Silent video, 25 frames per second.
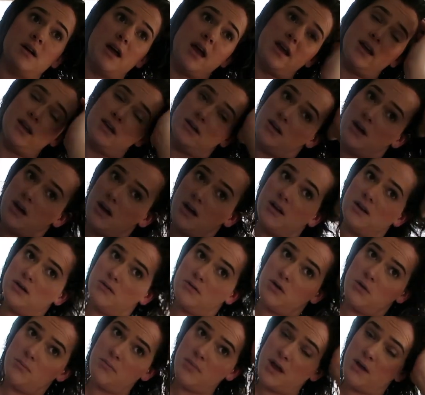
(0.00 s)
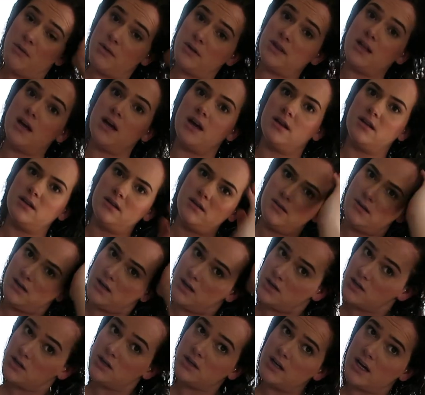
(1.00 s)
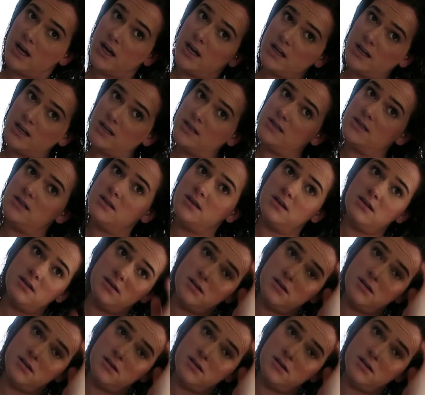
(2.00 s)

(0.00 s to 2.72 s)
Hey, don't play with that. That's your daddy's.